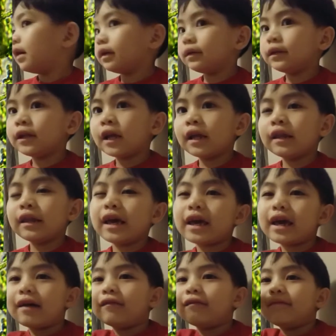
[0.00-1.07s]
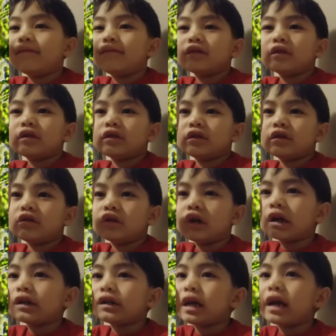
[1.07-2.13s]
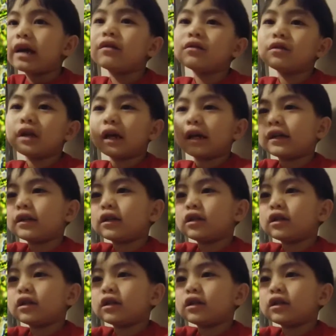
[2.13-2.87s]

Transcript: Instead, they have rectangle-like